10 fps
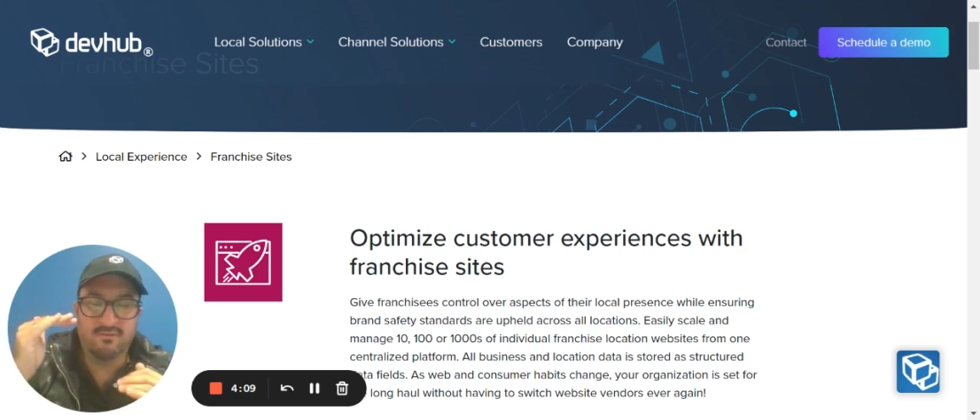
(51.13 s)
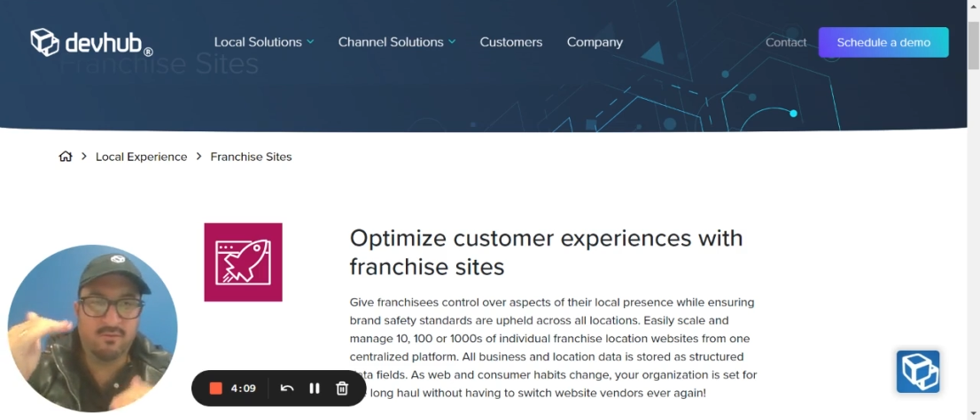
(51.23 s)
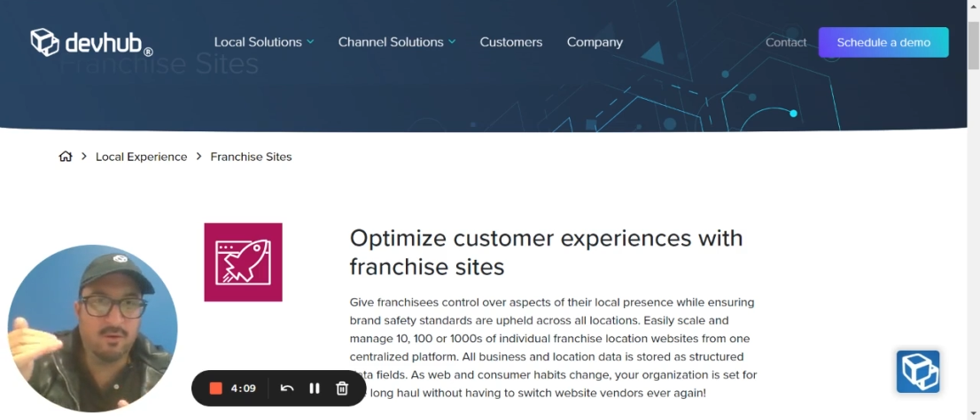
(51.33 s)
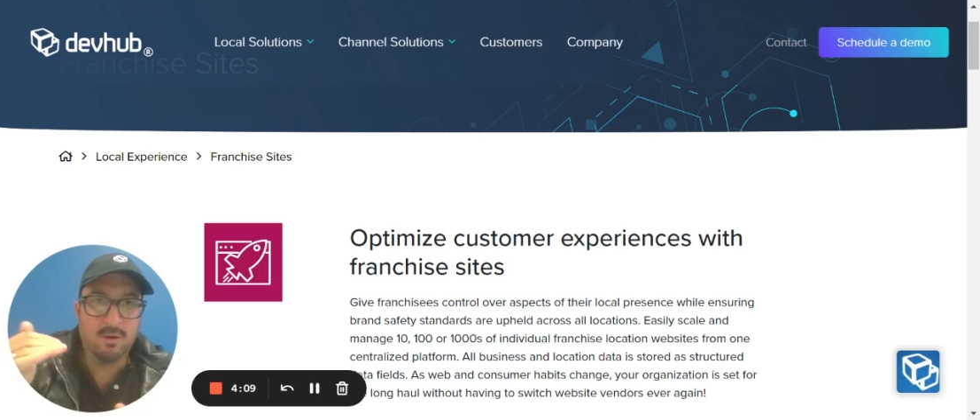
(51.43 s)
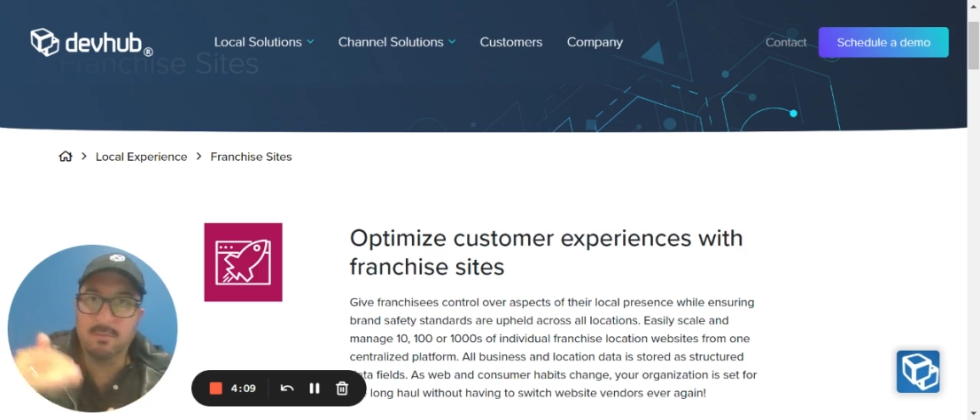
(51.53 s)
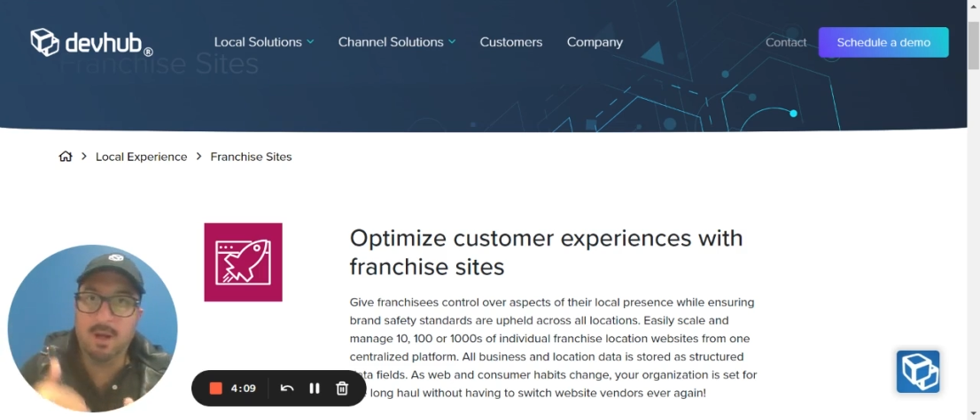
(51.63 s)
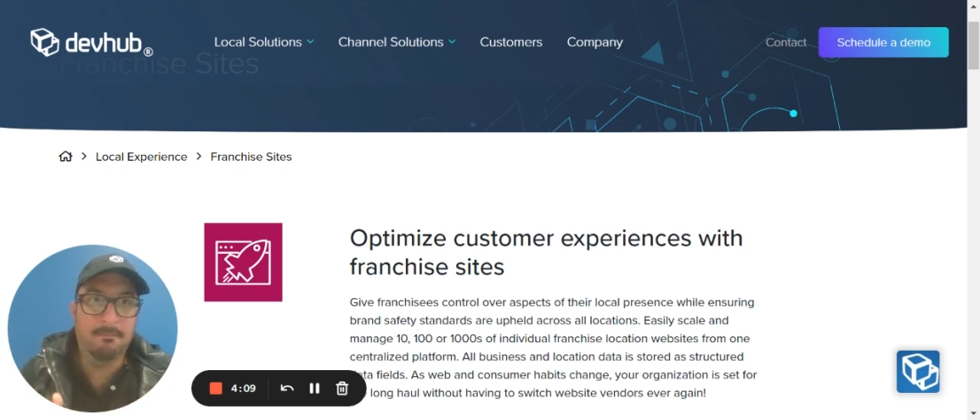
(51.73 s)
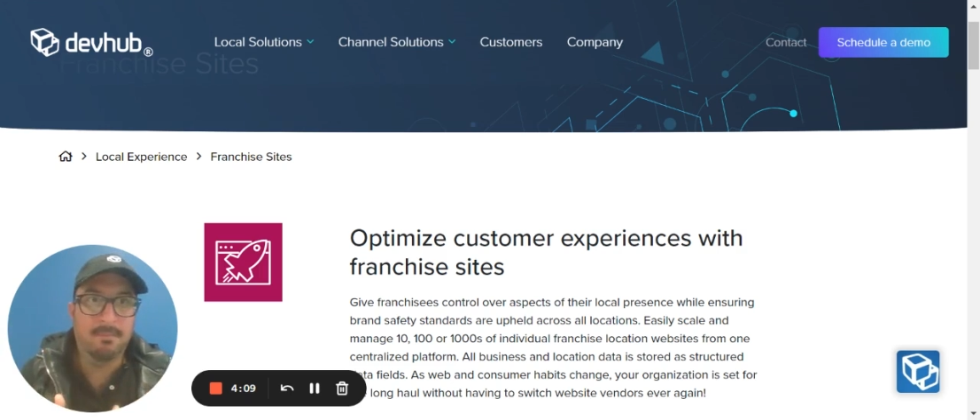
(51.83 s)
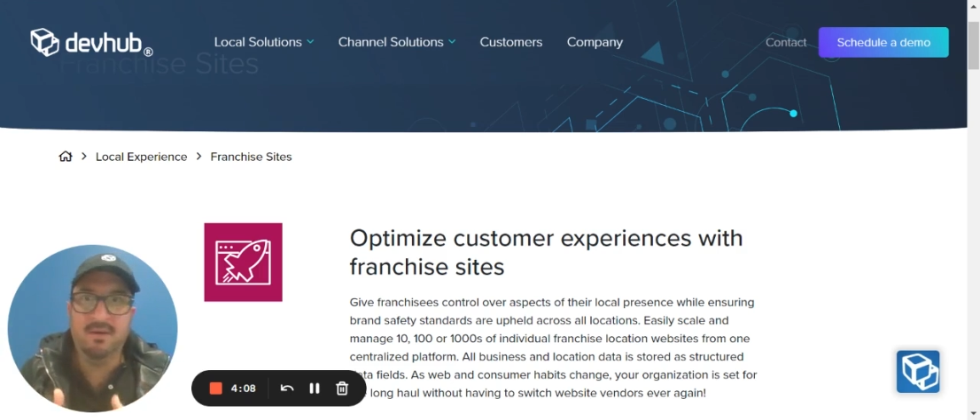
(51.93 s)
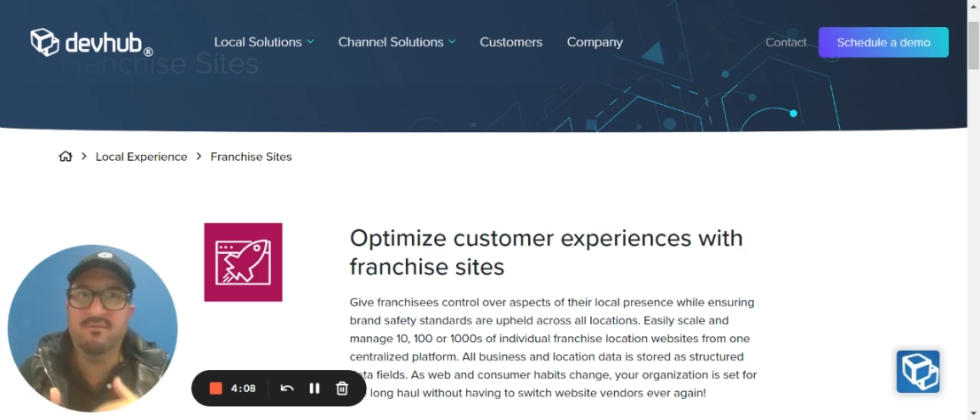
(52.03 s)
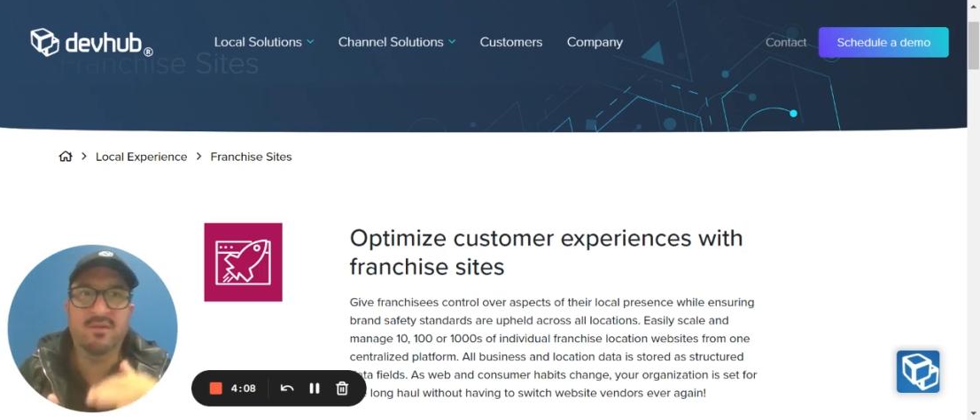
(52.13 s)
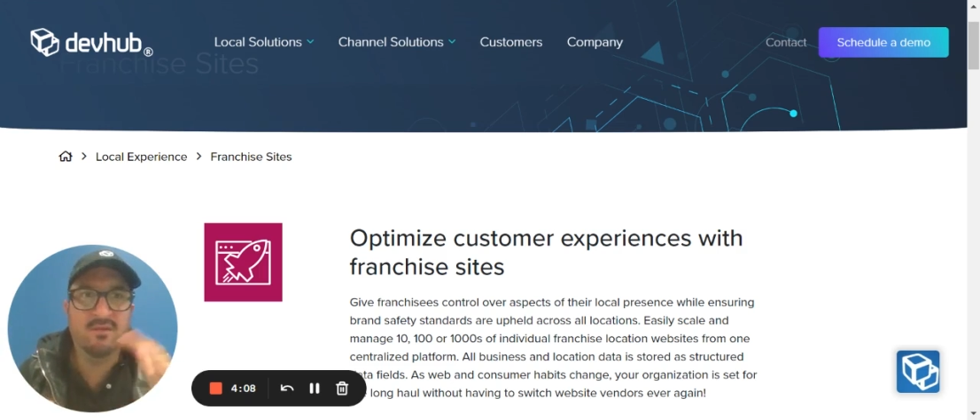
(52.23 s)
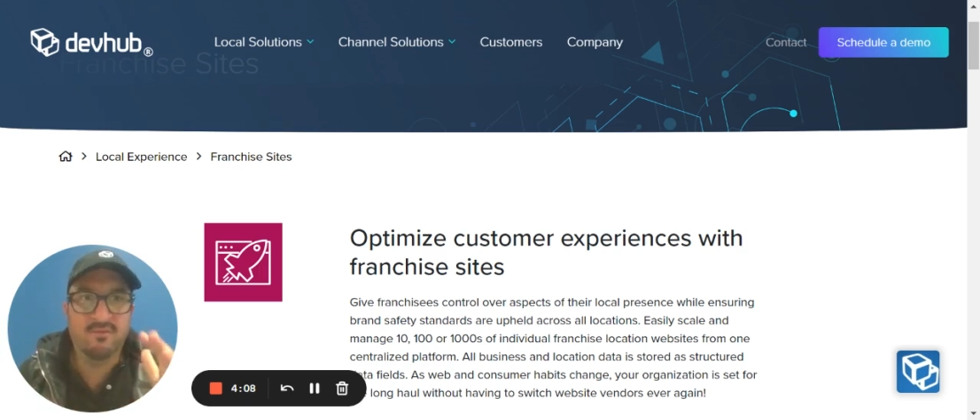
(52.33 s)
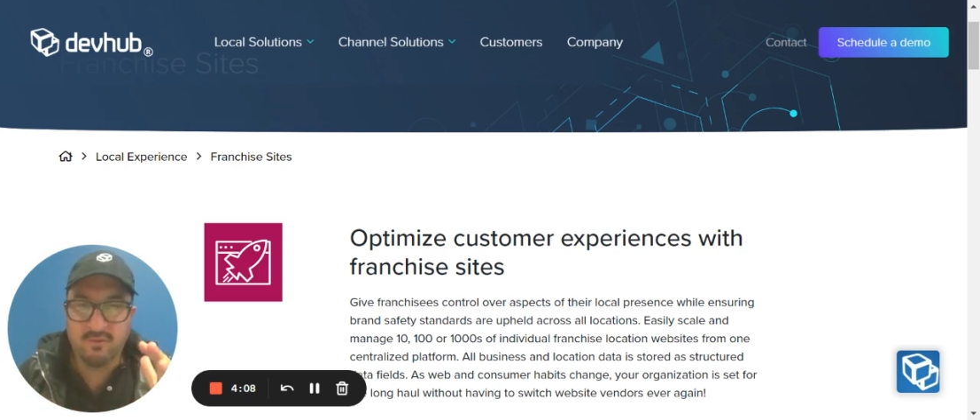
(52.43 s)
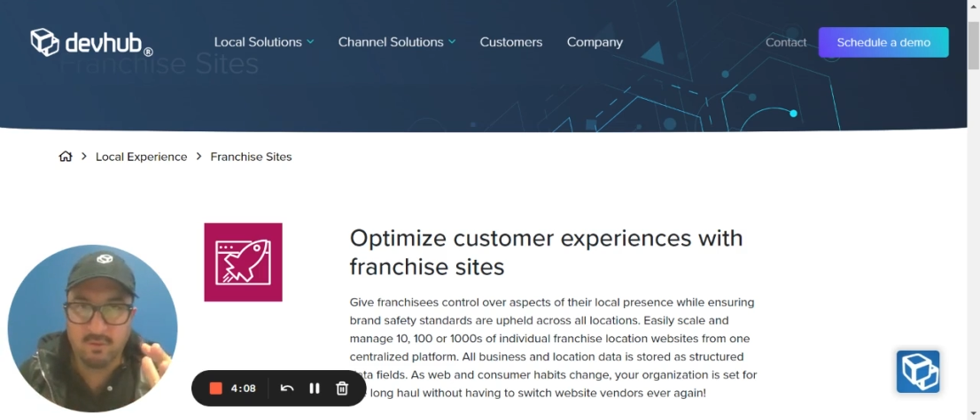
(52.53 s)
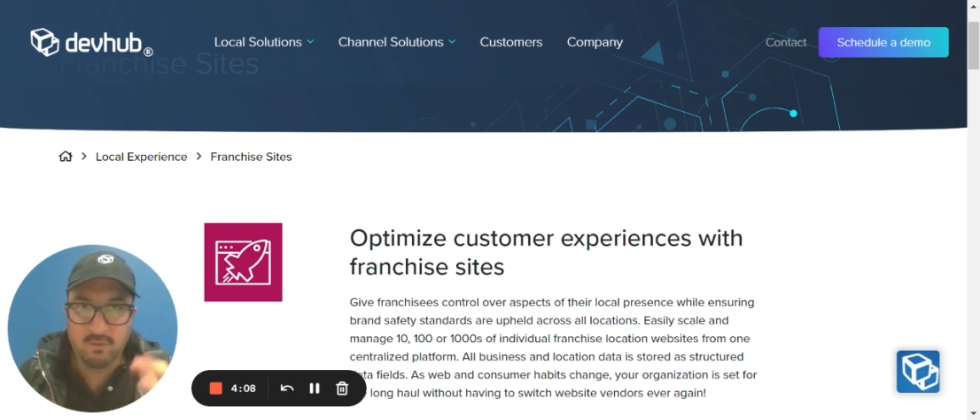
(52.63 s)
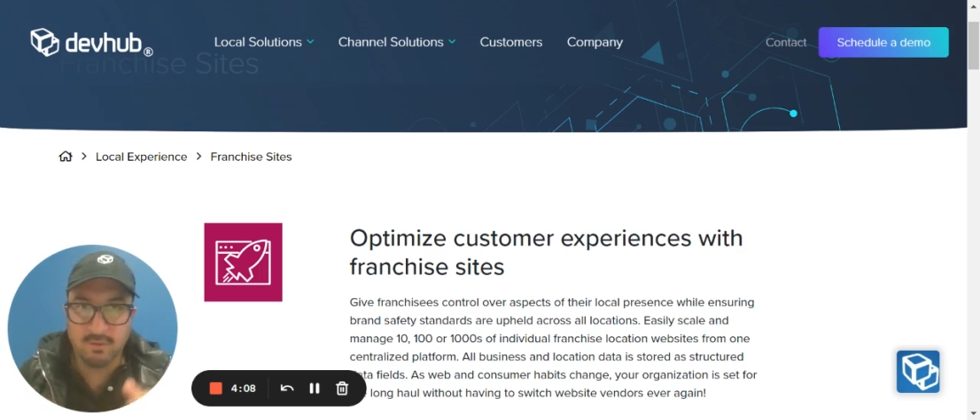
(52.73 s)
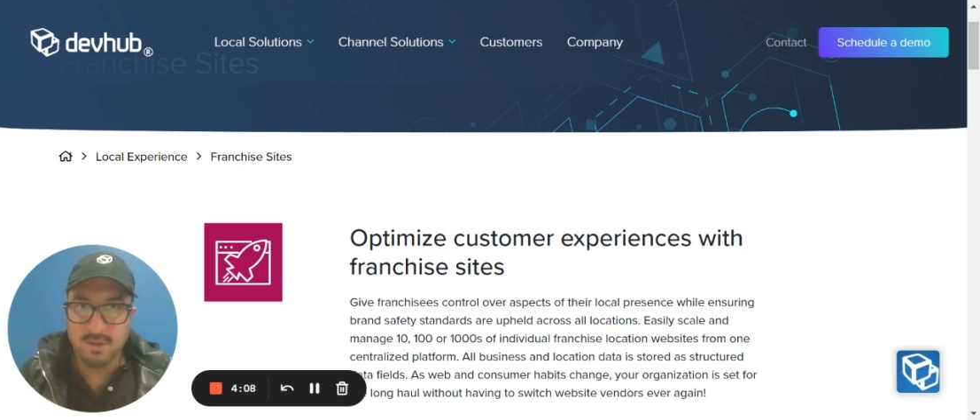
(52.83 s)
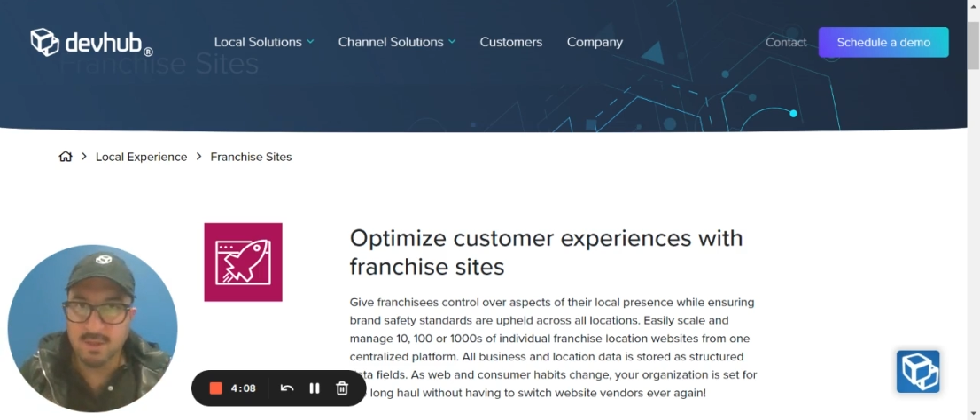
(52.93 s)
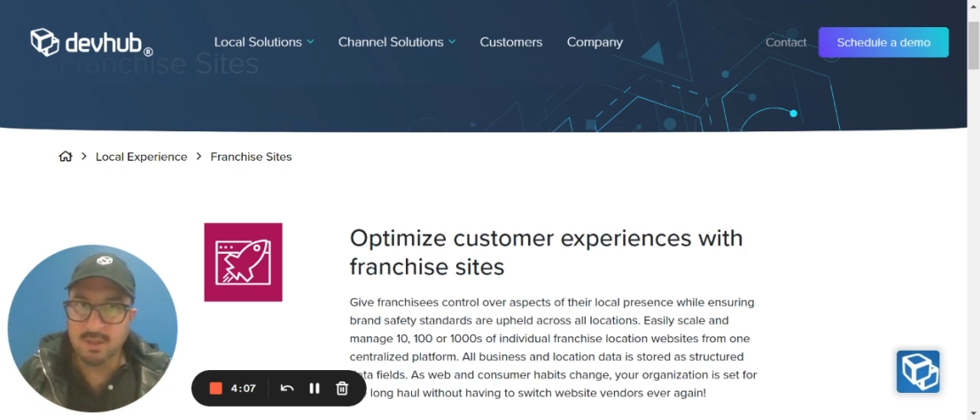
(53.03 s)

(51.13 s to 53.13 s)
form above the fold.